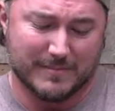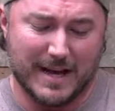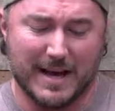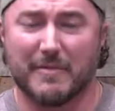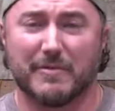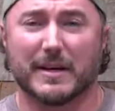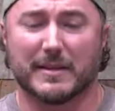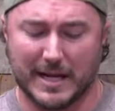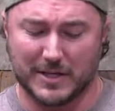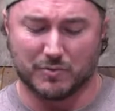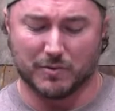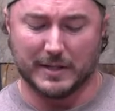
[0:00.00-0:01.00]
I feel like
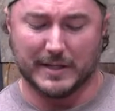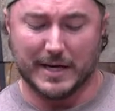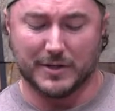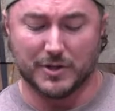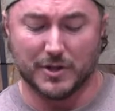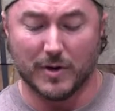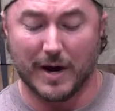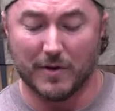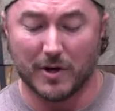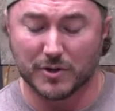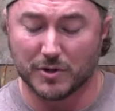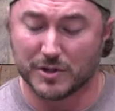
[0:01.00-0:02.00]
that's really nice too. I've
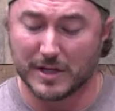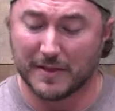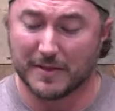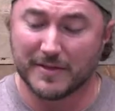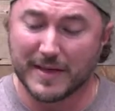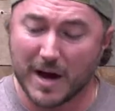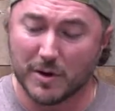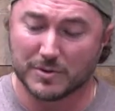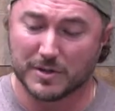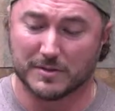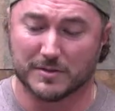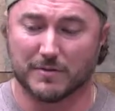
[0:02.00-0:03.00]
also shot
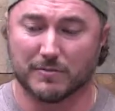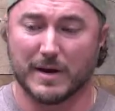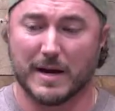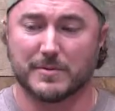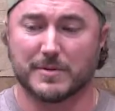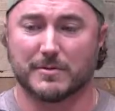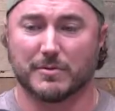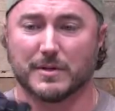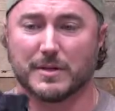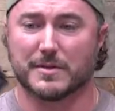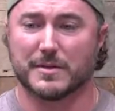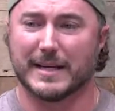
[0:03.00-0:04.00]
thousands of reps through
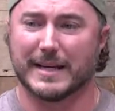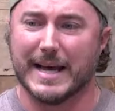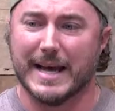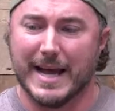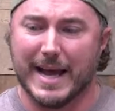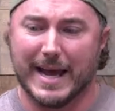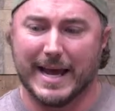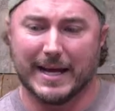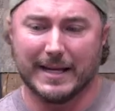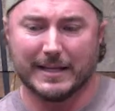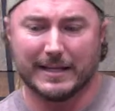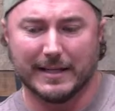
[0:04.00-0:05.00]
this thing,
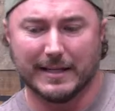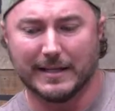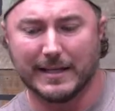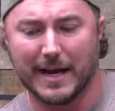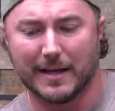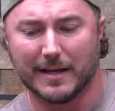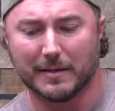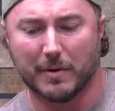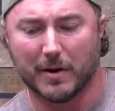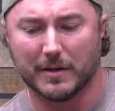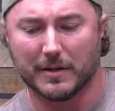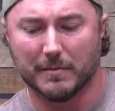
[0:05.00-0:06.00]
and the nylon
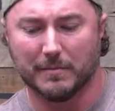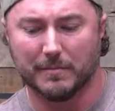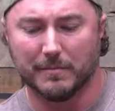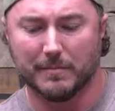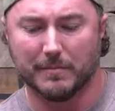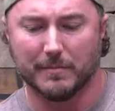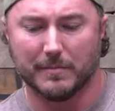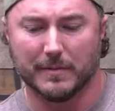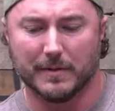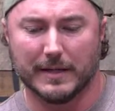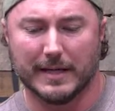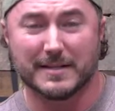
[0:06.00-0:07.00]
part in the
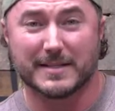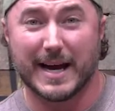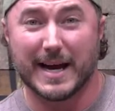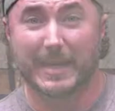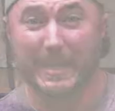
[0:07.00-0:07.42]
inside